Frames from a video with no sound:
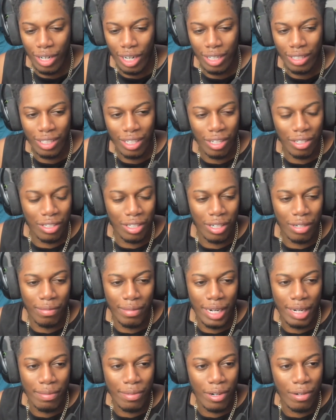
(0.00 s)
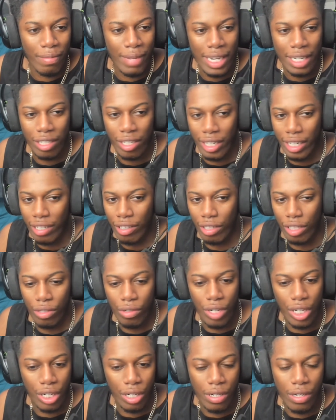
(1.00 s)
I'll talk to the master. Bro, master ain't going to
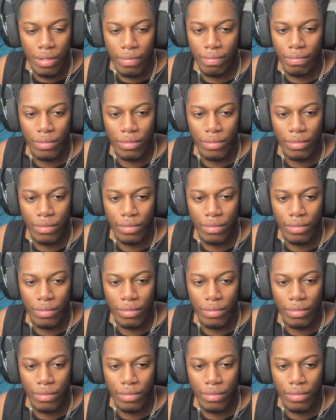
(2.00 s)
do shit.